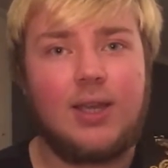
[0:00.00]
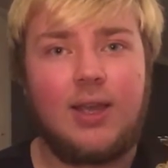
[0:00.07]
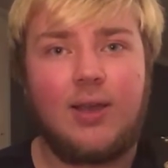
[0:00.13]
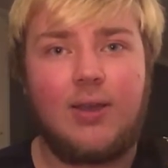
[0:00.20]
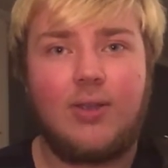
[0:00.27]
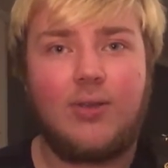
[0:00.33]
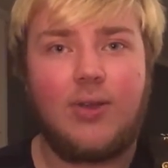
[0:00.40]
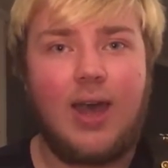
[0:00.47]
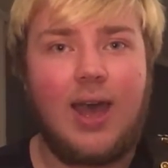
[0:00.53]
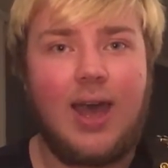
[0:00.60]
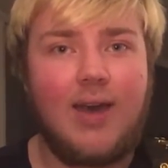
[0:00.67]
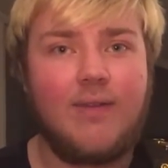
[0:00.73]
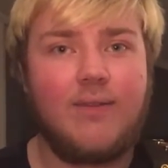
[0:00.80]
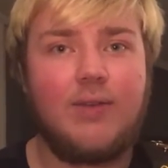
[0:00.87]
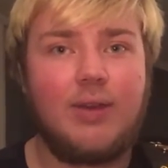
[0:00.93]
You
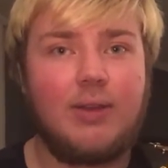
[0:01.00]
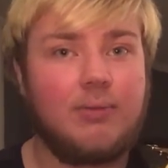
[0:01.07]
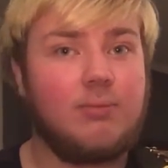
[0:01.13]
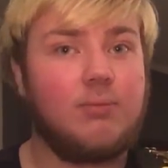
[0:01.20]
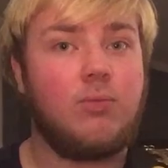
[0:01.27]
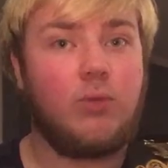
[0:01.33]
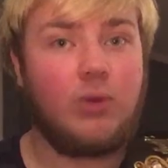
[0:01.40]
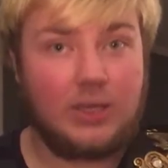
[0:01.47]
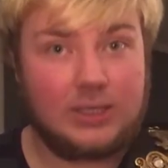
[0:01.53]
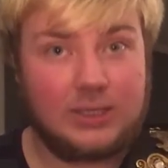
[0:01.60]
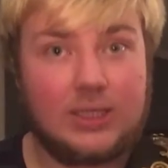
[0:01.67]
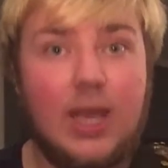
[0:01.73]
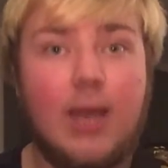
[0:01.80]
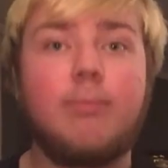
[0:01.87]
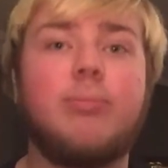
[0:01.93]
have, for an
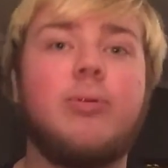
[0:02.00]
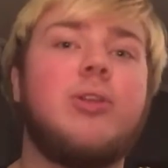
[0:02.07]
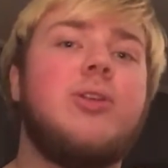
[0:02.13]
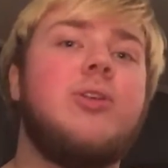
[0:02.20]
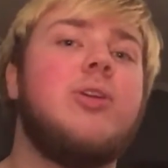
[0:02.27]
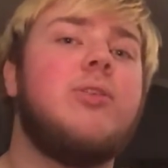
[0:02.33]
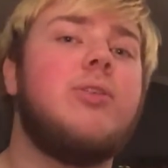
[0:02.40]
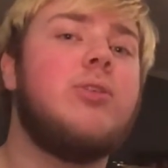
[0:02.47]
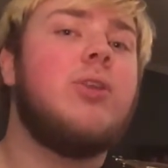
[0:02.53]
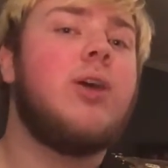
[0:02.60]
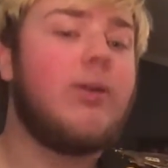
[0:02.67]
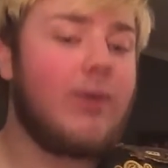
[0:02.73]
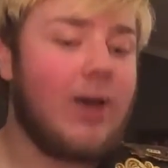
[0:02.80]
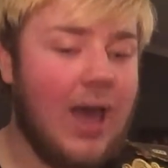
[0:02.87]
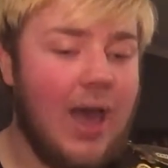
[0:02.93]
example, you now
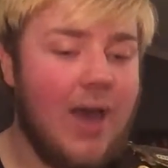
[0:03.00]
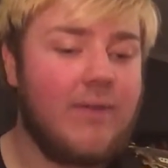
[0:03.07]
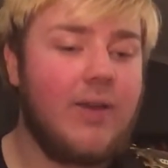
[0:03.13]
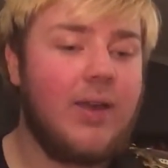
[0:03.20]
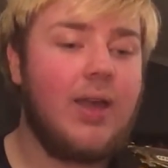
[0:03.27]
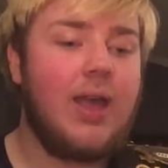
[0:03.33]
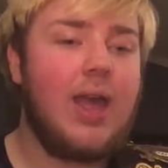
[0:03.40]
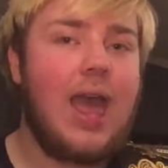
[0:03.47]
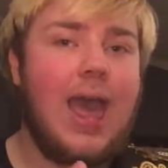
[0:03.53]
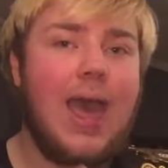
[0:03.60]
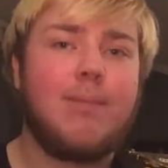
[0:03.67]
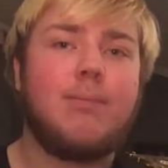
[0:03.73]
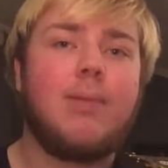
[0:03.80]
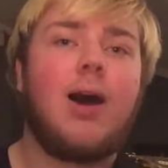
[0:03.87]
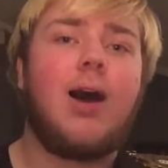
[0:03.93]
have
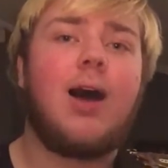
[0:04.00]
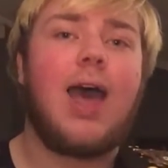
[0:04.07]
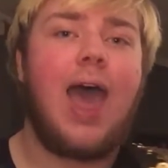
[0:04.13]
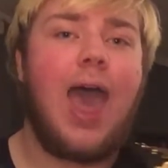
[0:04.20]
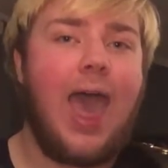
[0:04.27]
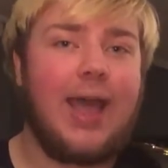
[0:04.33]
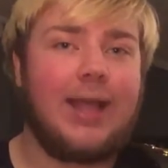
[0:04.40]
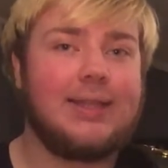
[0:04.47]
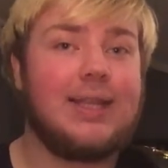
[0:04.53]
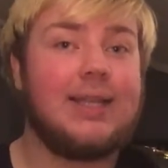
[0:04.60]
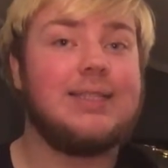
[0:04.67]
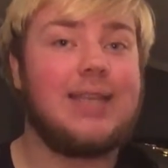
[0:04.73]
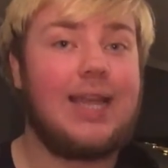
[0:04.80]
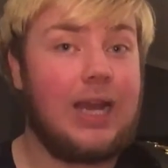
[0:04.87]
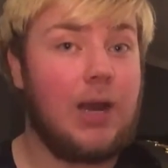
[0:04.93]
Emma and
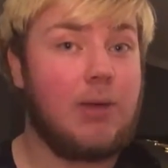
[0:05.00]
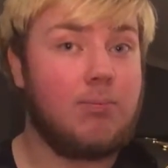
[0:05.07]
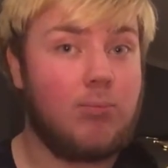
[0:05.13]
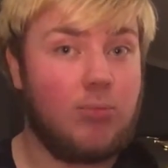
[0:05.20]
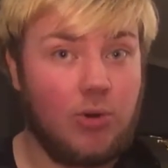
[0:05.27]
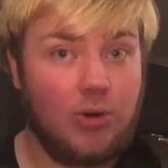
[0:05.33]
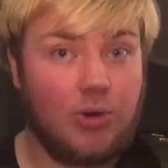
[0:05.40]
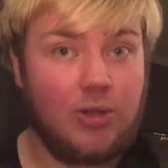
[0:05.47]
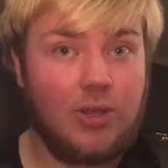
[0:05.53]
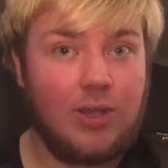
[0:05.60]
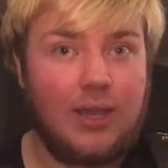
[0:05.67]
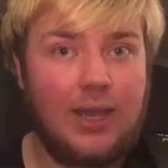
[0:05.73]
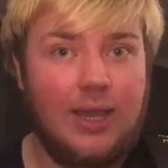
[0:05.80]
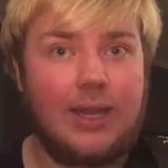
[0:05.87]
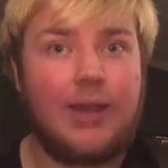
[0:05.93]
Dana Brooke
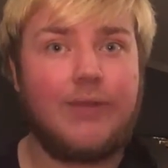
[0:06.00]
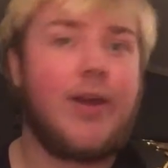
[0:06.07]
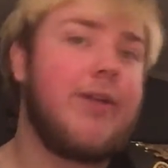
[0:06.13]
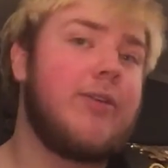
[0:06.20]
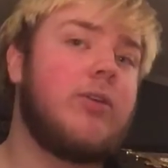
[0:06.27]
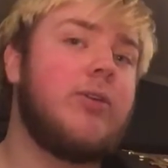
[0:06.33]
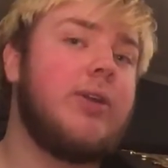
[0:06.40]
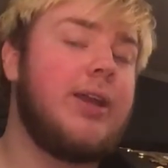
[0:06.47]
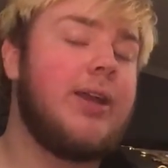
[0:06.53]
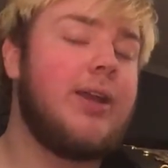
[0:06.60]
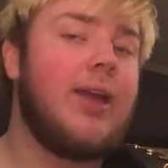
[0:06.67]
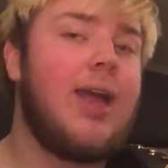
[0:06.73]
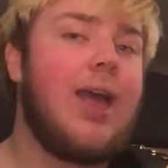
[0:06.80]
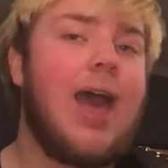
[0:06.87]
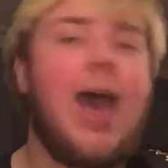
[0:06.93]
in a rivalry.
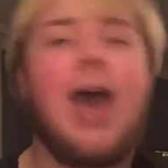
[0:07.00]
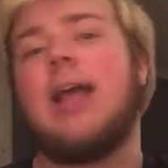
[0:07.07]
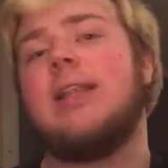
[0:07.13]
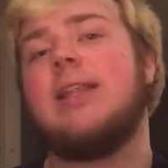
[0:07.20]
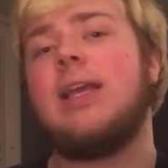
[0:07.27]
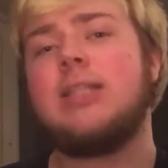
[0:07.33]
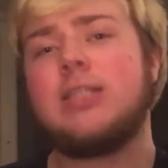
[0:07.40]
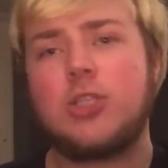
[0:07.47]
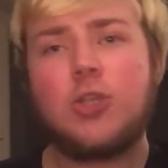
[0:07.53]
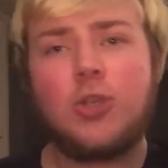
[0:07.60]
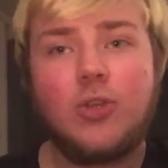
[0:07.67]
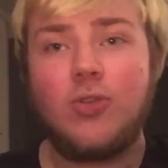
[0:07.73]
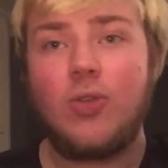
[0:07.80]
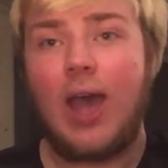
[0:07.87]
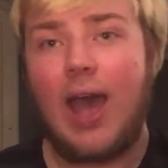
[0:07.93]
And it's good
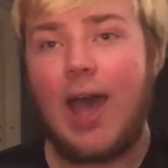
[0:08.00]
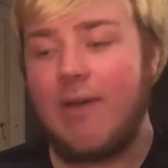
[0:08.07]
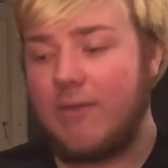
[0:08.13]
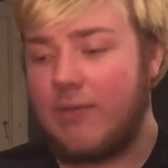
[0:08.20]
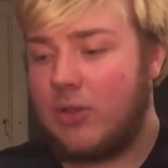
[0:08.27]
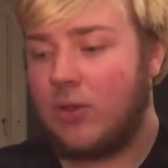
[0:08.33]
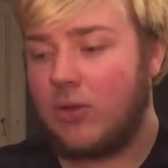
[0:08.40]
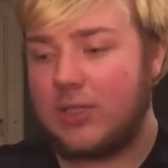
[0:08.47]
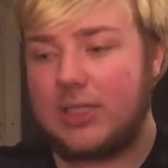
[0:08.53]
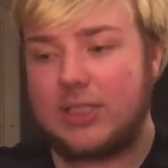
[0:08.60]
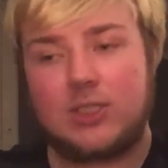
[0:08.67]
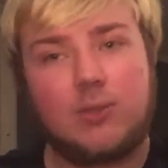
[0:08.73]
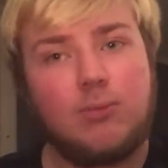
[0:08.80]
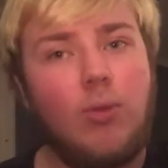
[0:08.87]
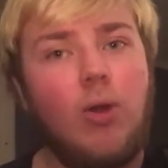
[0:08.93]
to have, these
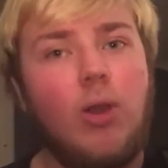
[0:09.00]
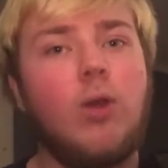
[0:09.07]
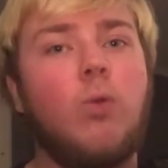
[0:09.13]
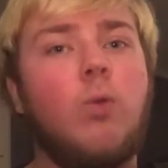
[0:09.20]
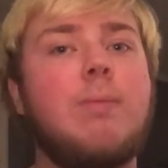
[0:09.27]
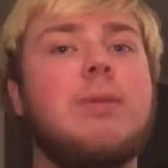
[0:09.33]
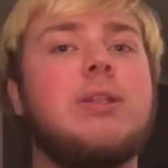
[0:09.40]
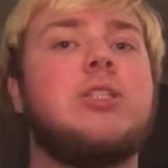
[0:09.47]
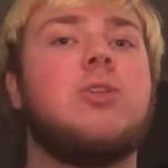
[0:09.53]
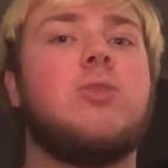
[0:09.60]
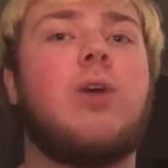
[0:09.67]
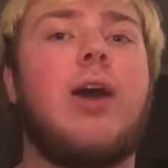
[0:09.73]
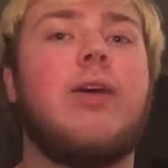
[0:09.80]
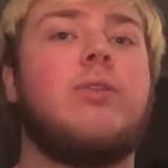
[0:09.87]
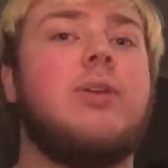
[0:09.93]
smaller women's
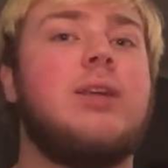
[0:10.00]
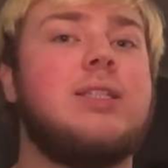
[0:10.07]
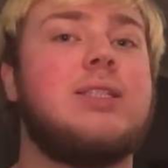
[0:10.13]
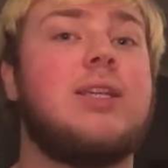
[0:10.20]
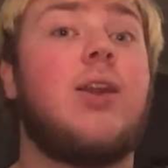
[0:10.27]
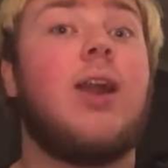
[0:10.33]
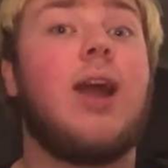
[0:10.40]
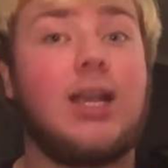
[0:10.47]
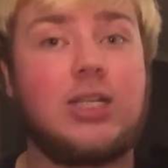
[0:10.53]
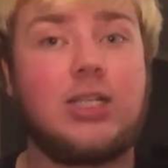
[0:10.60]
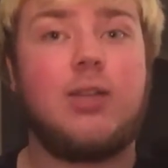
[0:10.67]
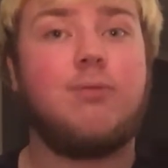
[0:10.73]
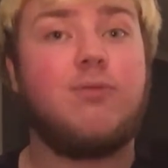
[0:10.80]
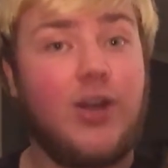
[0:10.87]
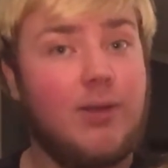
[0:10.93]
rivalries that are actually
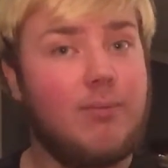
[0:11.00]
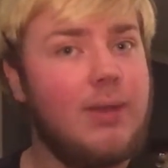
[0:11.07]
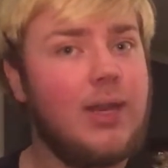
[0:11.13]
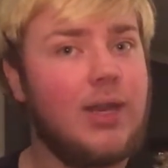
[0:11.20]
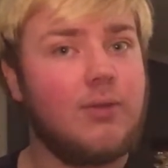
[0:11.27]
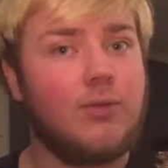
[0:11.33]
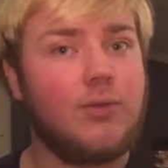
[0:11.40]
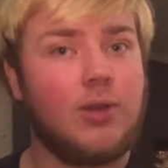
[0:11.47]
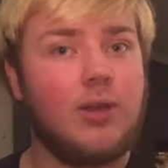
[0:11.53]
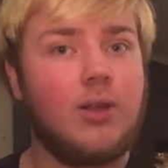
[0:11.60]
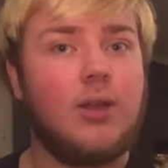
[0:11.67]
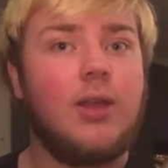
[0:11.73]
very meaningful.